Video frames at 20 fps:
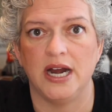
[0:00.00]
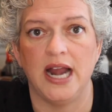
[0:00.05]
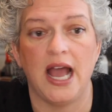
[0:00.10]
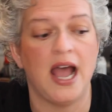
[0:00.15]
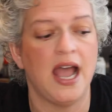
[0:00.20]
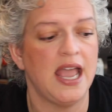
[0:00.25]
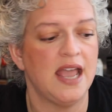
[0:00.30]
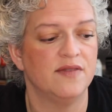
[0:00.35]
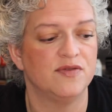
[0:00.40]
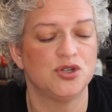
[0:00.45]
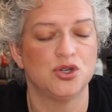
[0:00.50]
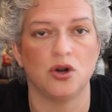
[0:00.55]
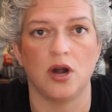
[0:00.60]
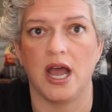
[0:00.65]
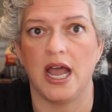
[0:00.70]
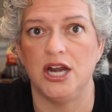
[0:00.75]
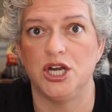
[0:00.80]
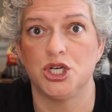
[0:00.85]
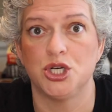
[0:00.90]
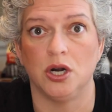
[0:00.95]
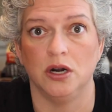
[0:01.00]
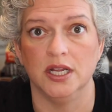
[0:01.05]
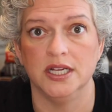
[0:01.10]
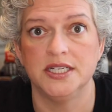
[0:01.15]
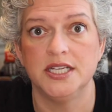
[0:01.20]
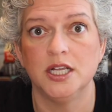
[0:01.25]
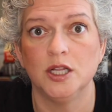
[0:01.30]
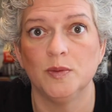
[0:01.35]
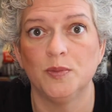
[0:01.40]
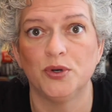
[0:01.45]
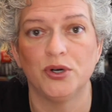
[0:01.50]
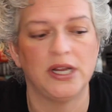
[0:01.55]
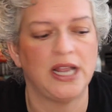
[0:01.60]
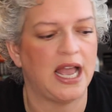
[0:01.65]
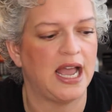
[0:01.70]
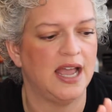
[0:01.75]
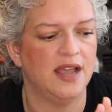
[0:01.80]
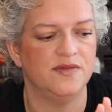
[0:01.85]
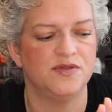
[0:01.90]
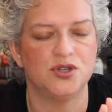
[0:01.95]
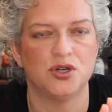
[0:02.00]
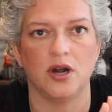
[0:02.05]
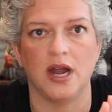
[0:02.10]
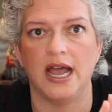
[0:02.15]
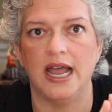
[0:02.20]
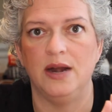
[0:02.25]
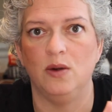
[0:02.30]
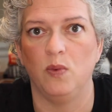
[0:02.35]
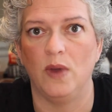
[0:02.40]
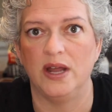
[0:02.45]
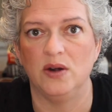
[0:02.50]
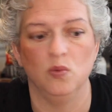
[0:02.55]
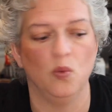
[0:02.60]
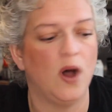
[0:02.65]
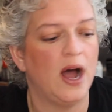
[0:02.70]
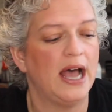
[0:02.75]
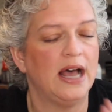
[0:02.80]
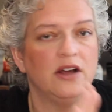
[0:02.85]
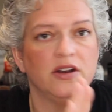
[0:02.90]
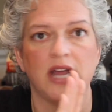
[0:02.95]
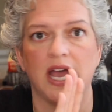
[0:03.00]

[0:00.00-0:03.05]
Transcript: I have tried Charlotte Tilbury, I have tried Wet n Wild,